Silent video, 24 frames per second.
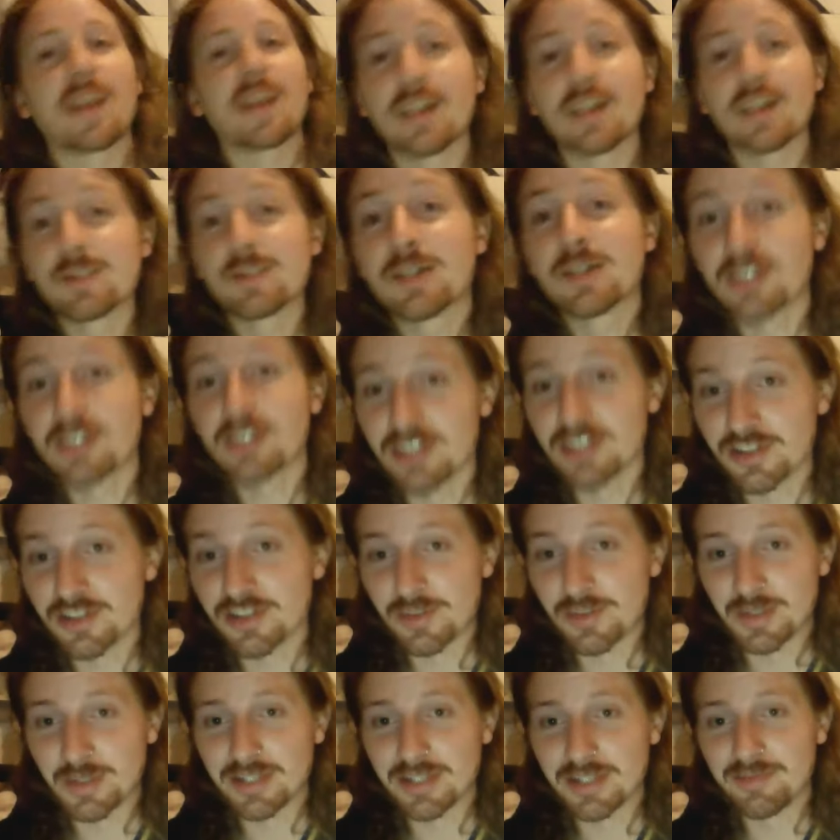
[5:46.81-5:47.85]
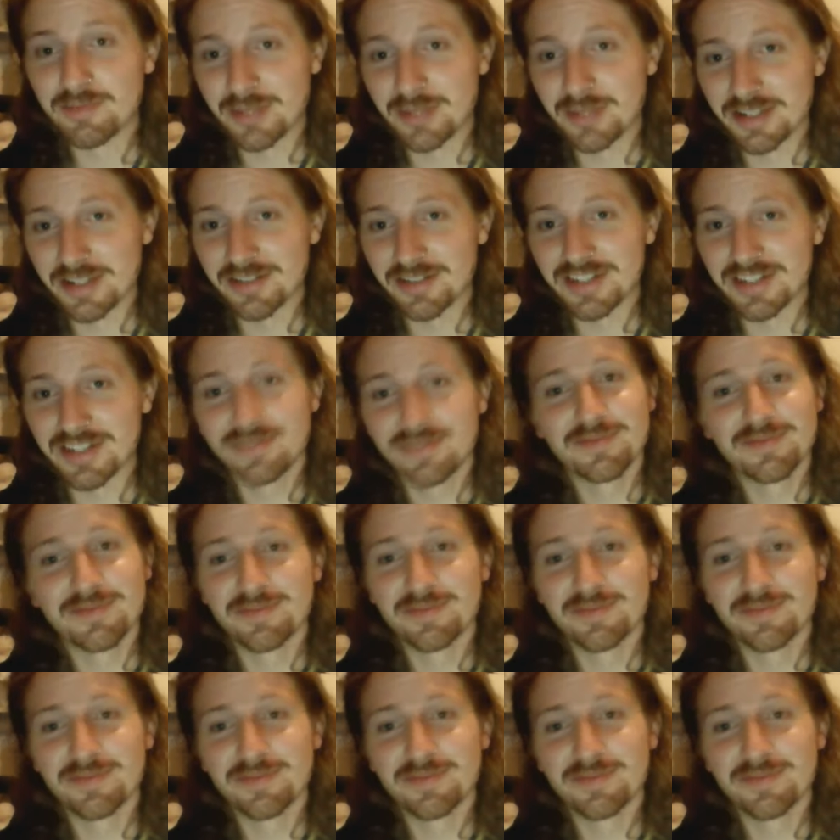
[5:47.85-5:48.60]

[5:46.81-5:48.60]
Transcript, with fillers: Especially Trippier, by the way,